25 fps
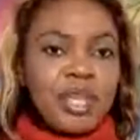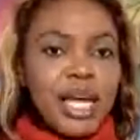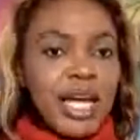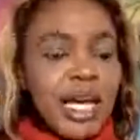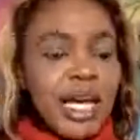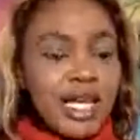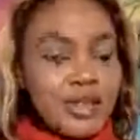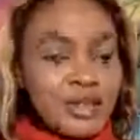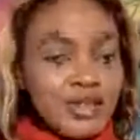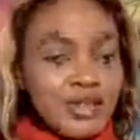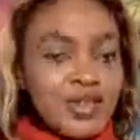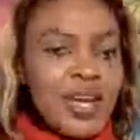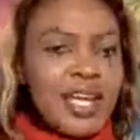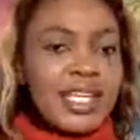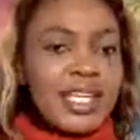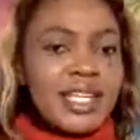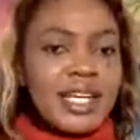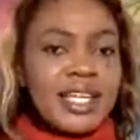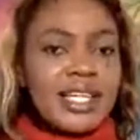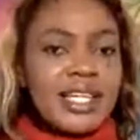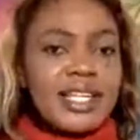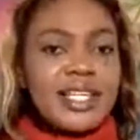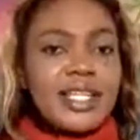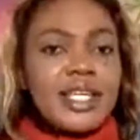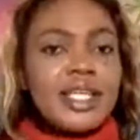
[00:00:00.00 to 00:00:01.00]
And
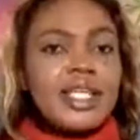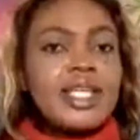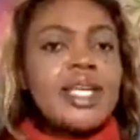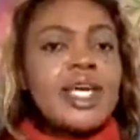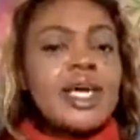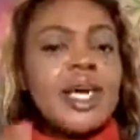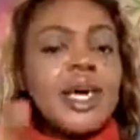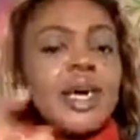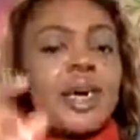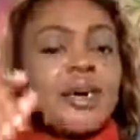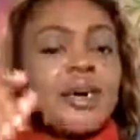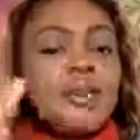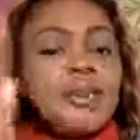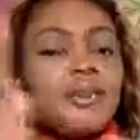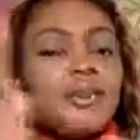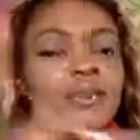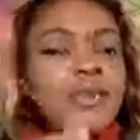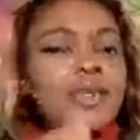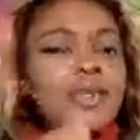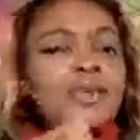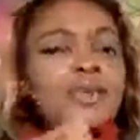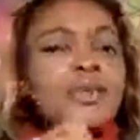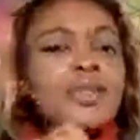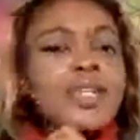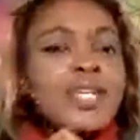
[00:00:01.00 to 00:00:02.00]
finally,
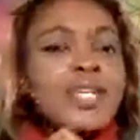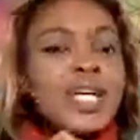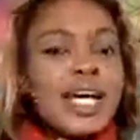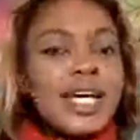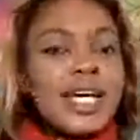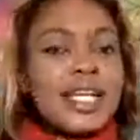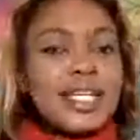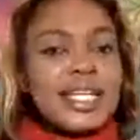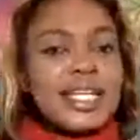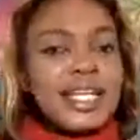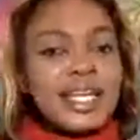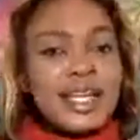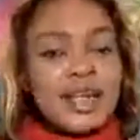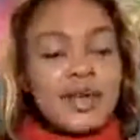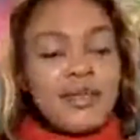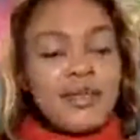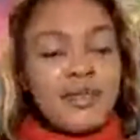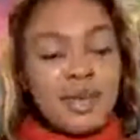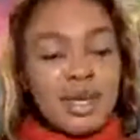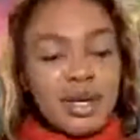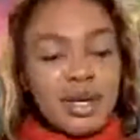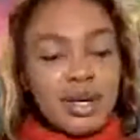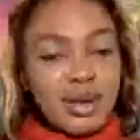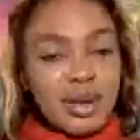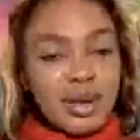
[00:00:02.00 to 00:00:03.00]
build an
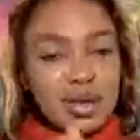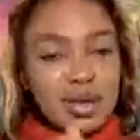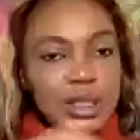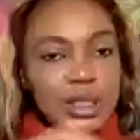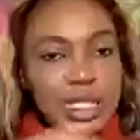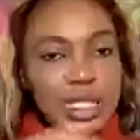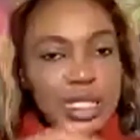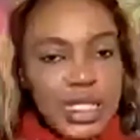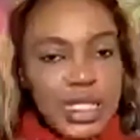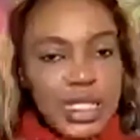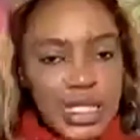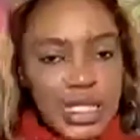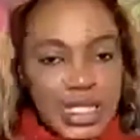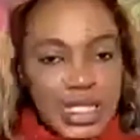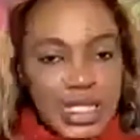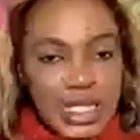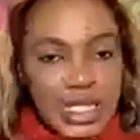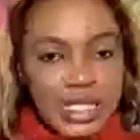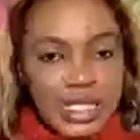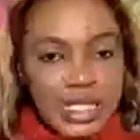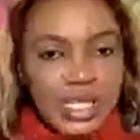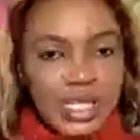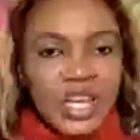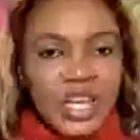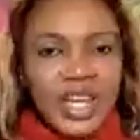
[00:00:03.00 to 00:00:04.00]
email
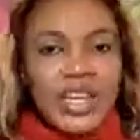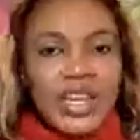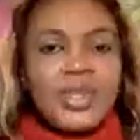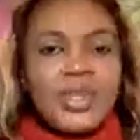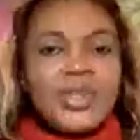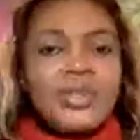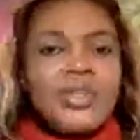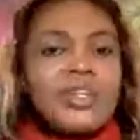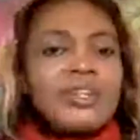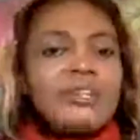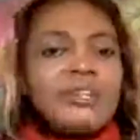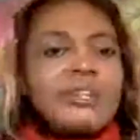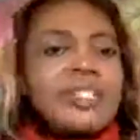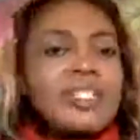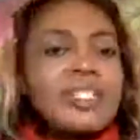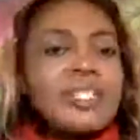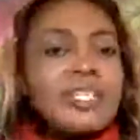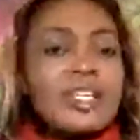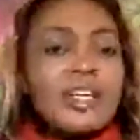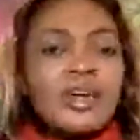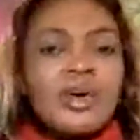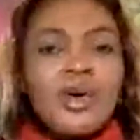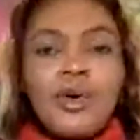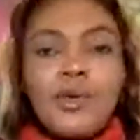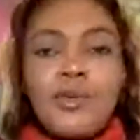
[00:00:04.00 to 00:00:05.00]
list. You need to
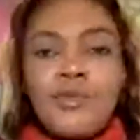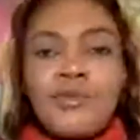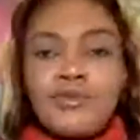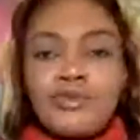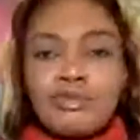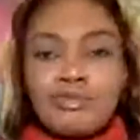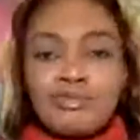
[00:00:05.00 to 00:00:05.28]
think of